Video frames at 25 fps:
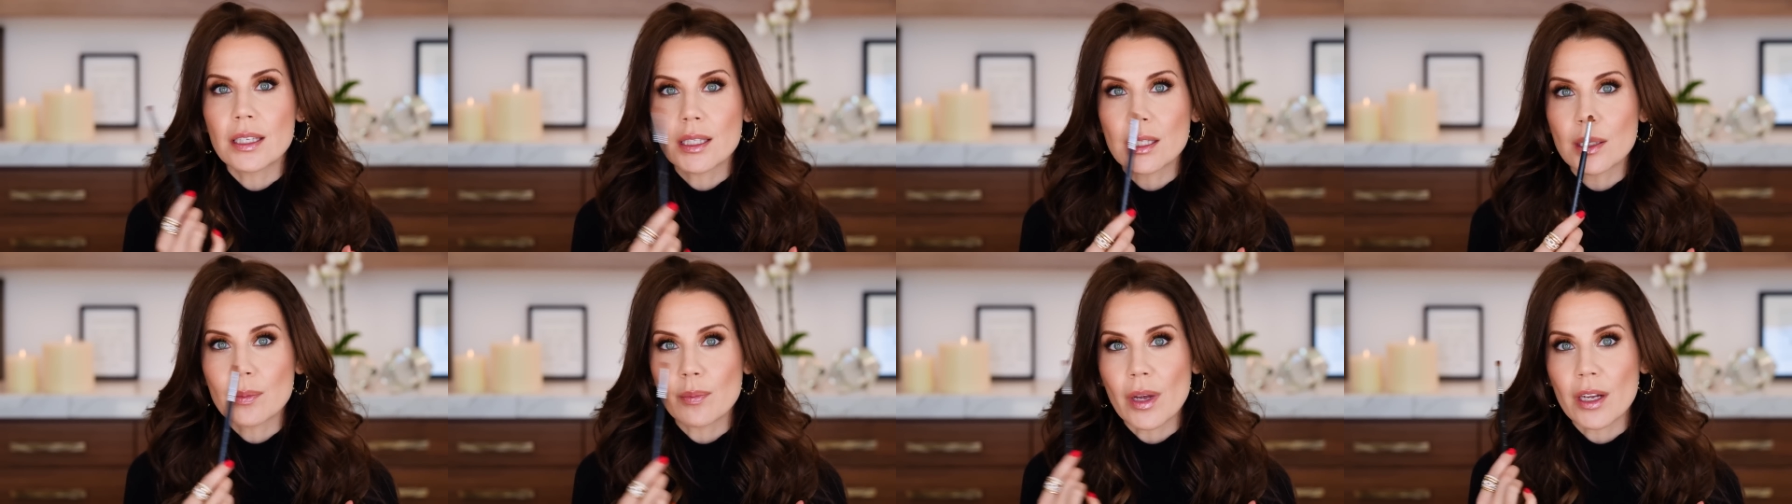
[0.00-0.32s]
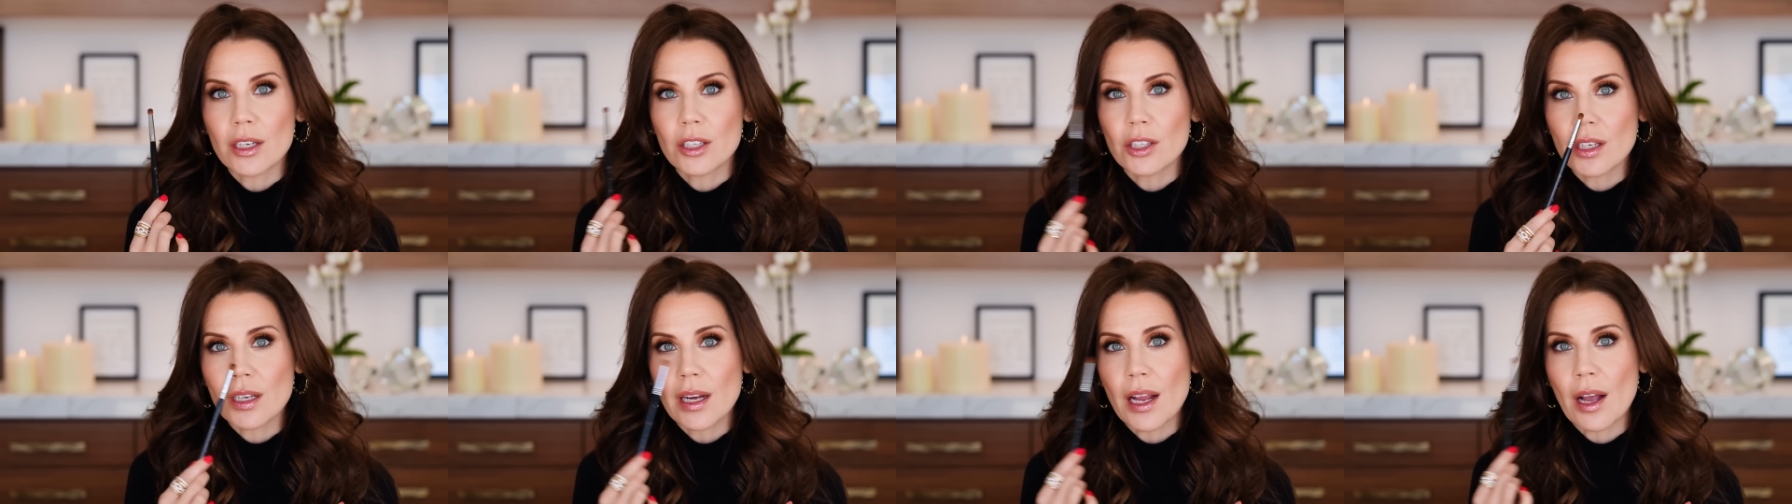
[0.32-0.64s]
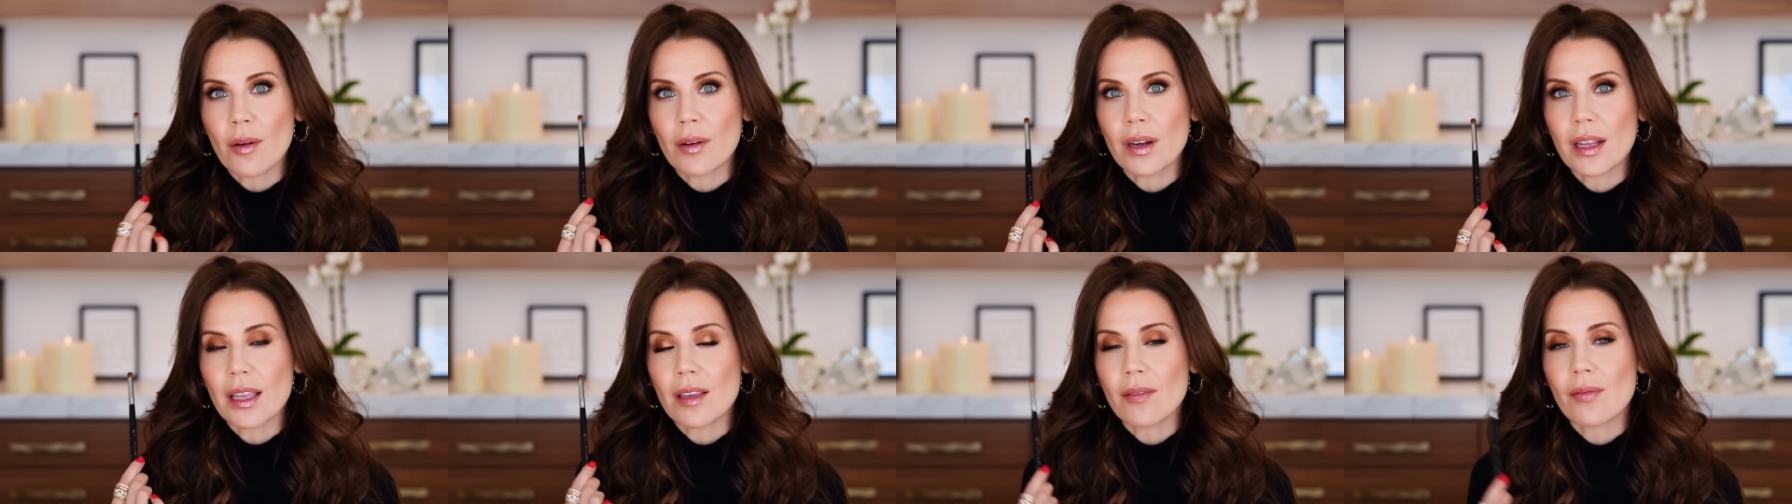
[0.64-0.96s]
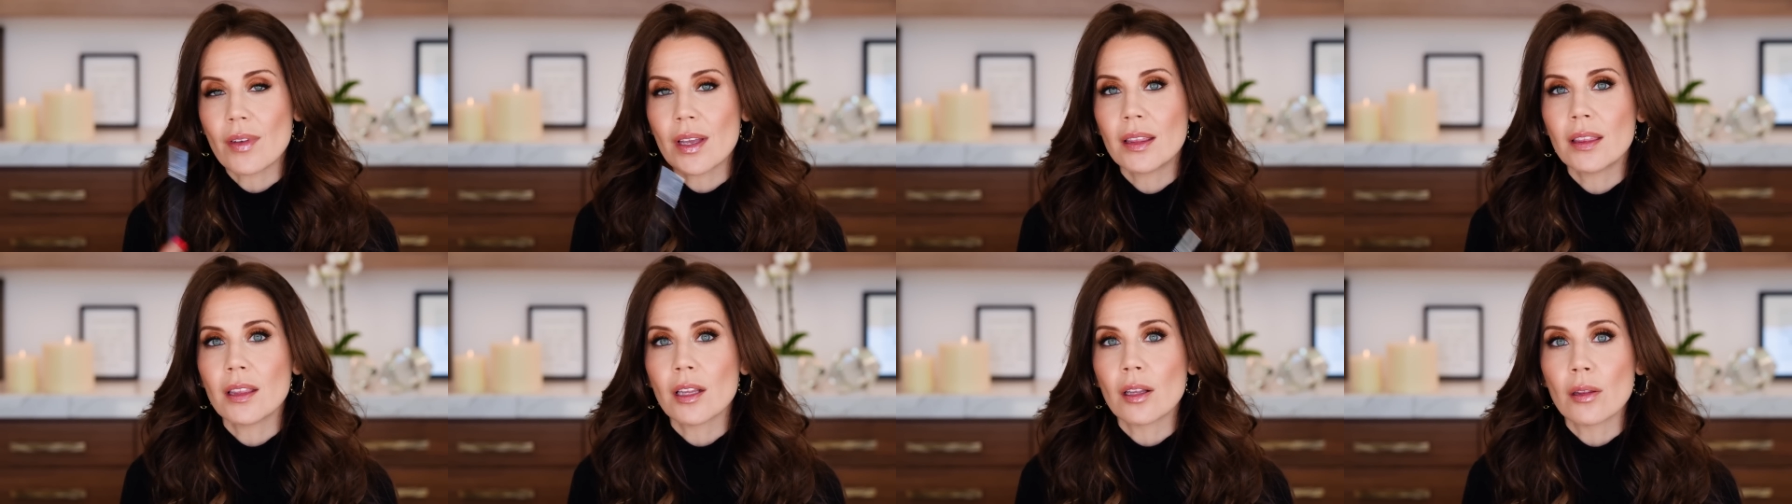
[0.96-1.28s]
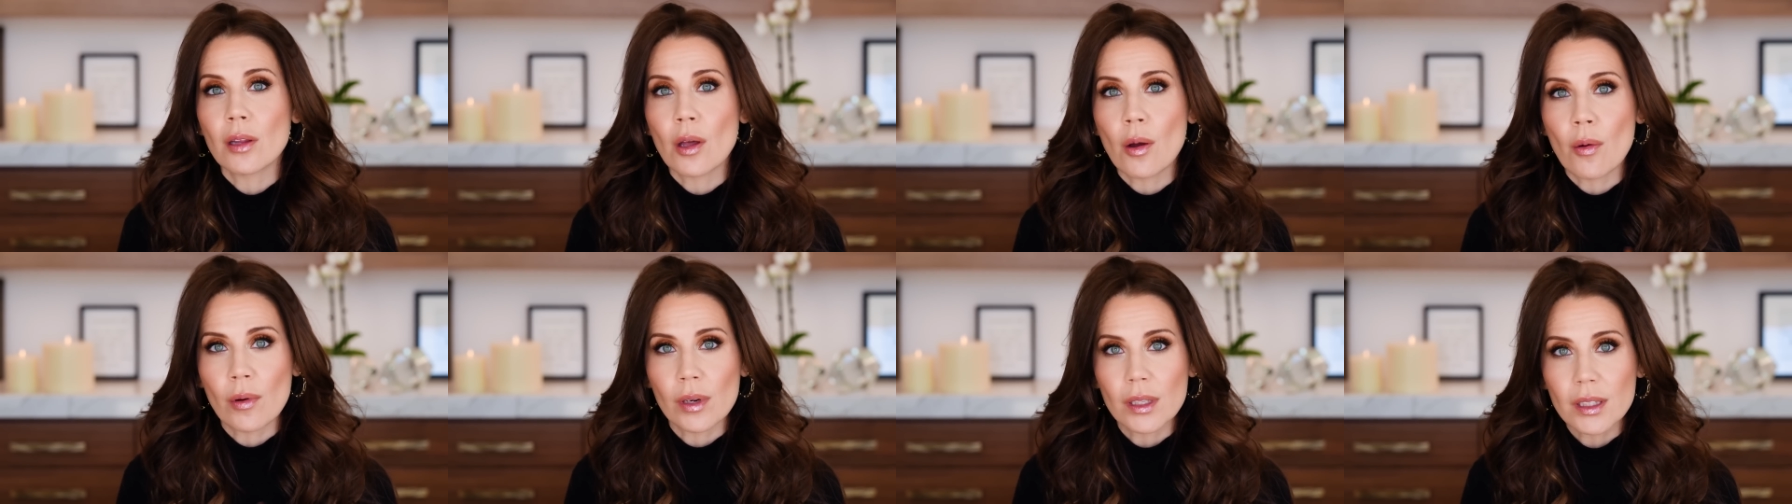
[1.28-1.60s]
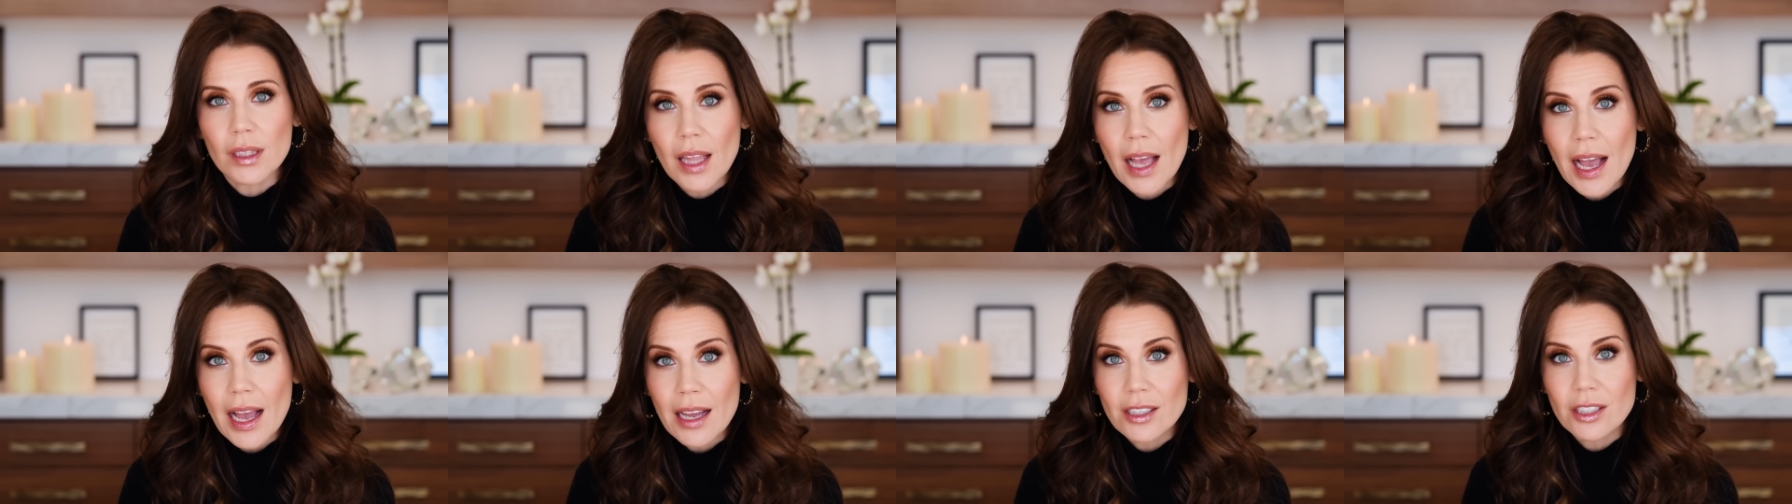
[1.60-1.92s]
smudging out even the lower
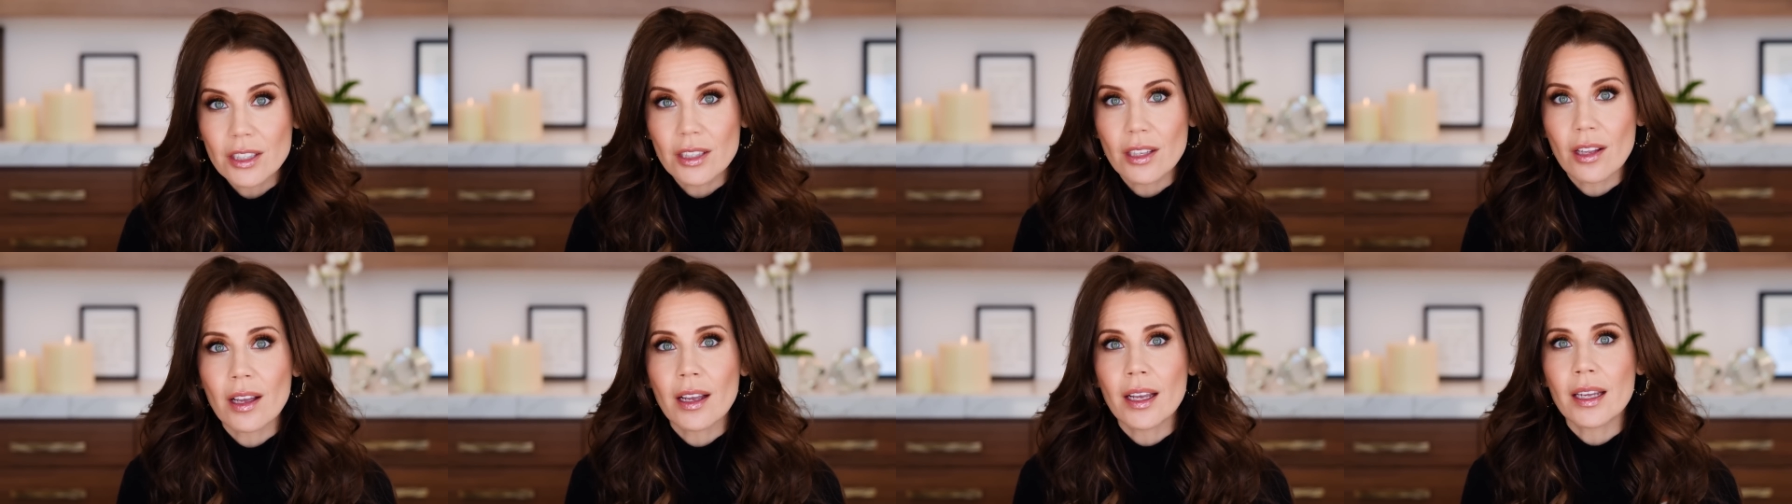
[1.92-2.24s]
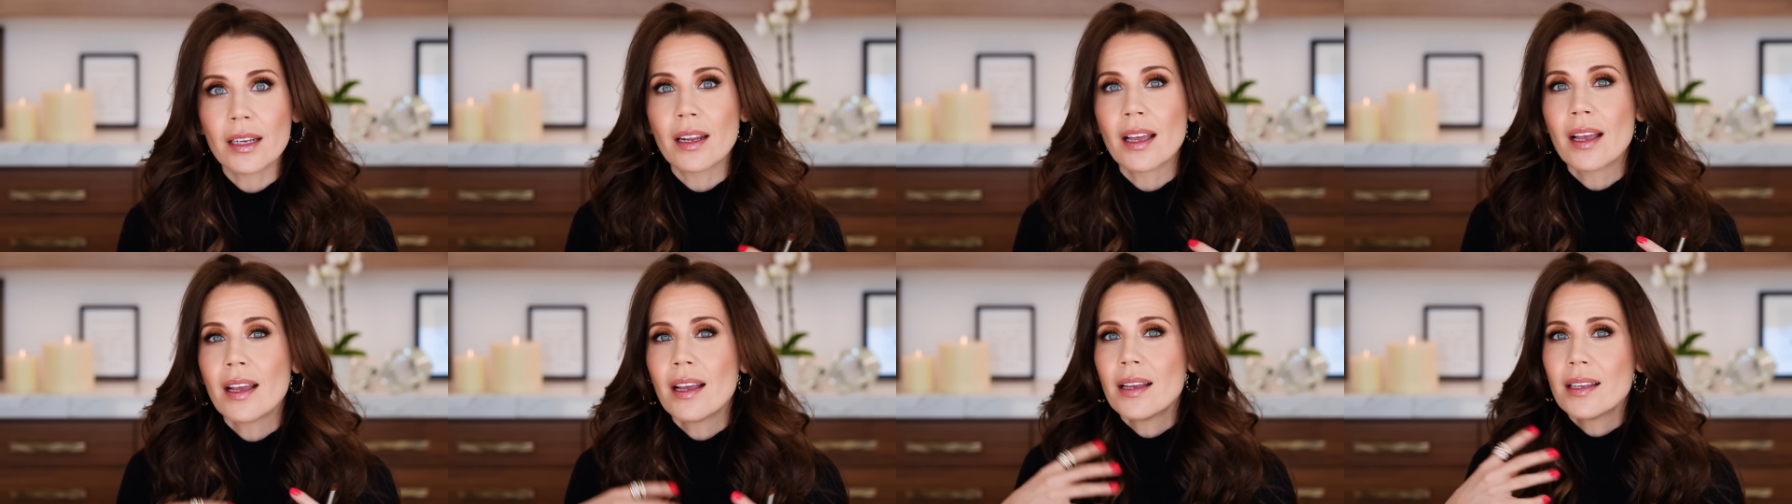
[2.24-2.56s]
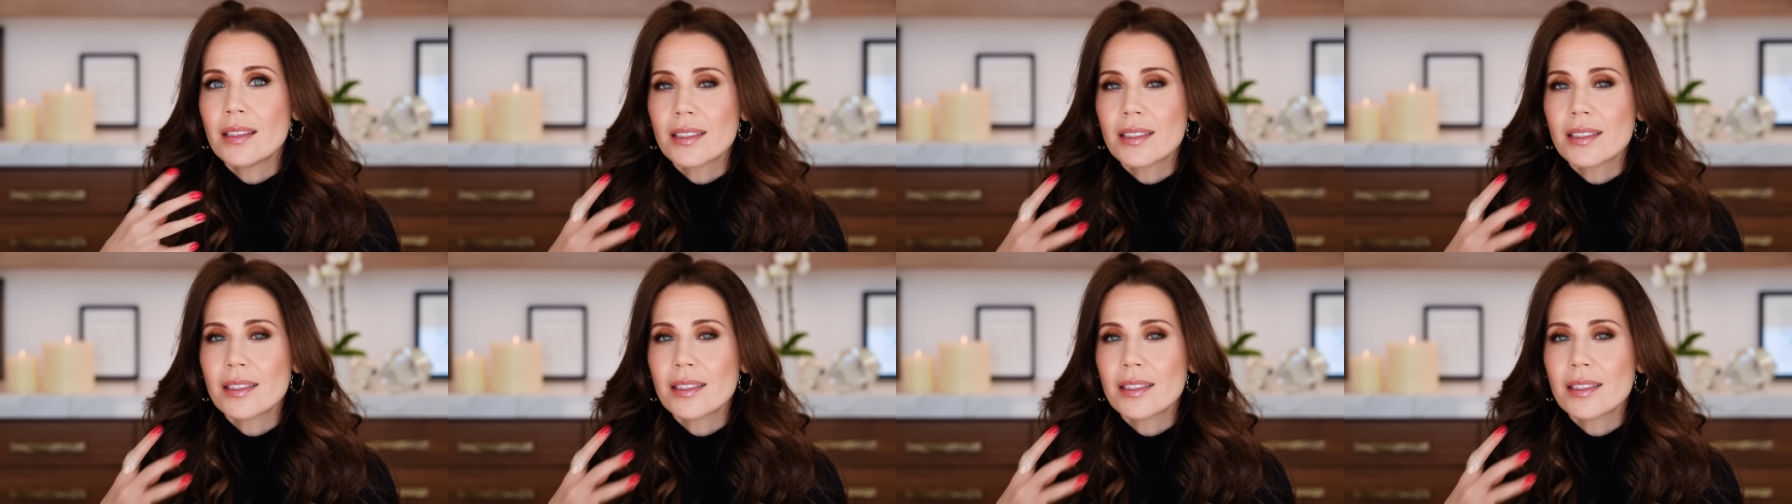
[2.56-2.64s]
lash line,